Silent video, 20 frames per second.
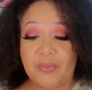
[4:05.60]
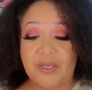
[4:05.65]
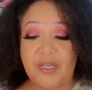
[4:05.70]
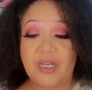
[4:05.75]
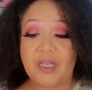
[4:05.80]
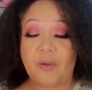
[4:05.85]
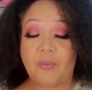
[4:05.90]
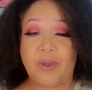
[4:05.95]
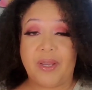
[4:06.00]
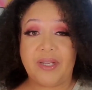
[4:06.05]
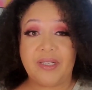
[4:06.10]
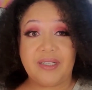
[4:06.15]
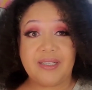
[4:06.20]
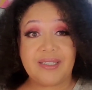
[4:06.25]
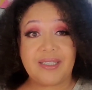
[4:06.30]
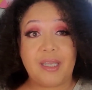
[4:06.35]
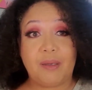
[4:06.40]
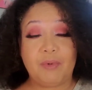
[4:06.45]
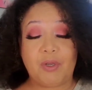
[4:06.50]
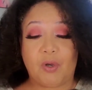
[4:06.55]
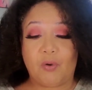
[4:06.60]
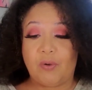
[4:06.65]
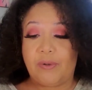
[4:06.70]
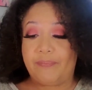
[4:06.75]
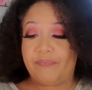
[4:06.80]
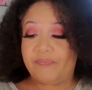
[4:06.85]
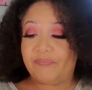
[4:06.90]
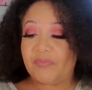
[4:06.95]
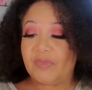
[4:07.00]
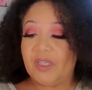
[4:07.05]
But anyway, let's keep going.
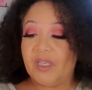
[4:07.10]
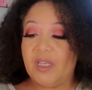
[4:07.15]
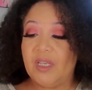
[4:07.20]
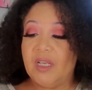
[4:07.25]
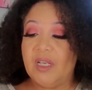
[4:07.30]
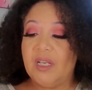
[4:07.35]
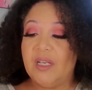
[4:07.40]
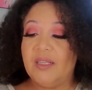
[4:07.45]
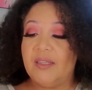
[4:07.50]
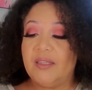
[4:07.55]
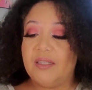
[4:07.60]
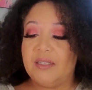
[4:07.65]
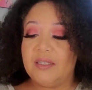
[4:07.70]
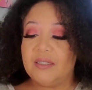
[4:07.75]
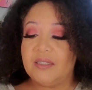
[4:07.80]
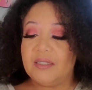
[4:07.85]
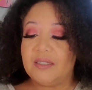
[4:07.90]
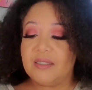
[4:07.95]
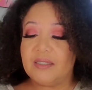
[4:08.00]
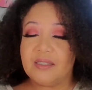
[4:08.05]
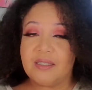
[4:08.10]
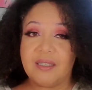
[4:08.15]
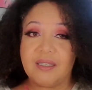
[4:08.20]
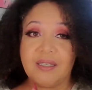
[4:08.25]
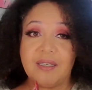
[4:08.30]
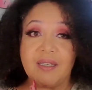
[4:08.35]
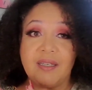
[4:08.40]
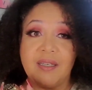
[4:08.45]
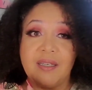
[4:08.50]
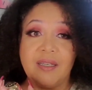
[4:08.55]
This
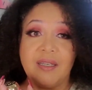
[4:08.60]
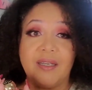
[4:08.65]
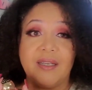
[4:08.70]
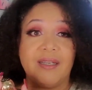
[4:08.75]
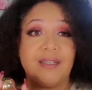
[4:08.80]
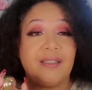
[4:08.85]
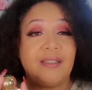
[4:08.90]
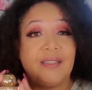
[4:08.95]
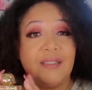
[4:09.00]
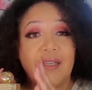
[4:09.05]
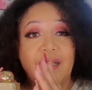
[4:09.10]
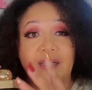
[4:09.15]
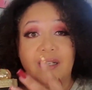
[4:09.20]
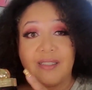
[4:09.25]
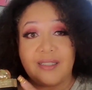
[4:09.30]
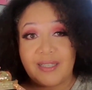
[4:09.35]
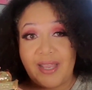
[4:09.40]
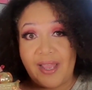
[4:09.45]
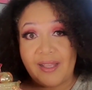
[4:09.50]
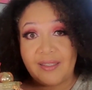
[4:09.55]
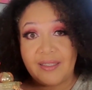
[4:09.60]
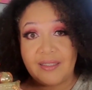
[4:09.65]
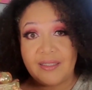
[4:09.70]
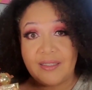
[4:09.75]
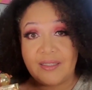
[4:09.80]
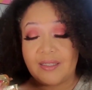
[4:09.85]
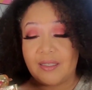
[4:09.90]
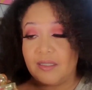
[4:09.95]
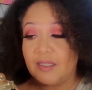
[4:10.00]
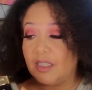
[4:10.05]
is sadly
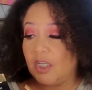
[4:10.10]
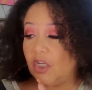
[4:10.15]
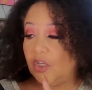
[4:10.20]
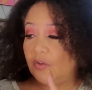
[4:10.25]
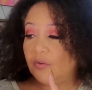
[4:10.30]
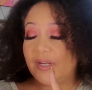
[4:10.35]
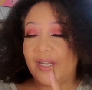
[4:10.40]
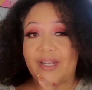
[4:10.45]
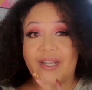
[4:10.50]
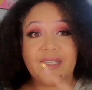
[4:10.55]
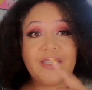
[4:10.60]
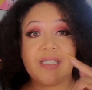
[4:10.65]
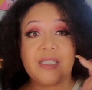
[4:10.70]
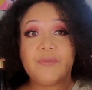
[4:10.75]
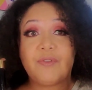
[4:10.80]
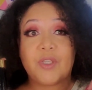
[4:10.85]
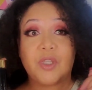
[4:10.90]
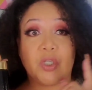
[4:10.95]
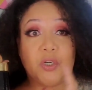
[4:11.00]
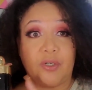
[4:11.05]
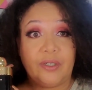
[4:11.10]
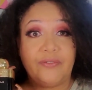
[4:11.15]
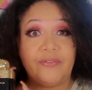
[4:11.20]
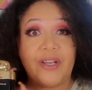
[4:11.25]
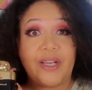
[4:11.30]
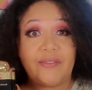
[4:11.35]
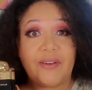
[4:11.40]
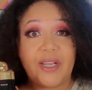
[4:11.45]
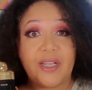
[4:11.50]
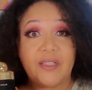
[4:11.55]
discontinued. I got this for
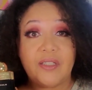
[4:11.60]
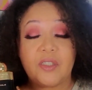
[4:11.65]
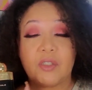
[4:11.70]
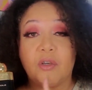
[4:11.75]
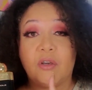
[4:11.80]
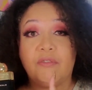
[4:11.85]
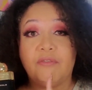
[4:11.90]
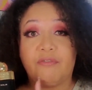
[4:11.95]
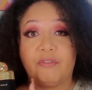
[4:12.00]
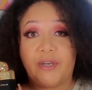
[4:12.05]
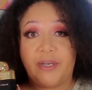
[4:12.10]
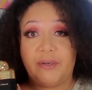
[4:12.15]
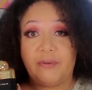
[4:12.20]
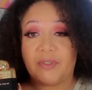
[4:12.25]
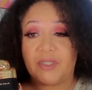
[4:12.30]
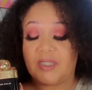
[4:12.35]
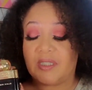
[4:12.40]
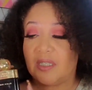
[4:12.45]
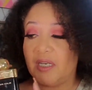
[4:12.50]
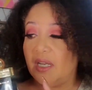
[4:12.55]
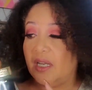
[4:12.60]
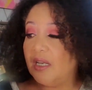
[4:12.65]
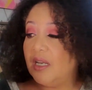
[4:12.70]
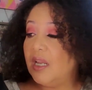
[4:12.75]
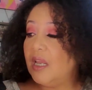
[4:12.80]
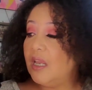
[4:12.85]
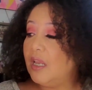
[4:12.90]
$35 on FragranceNet.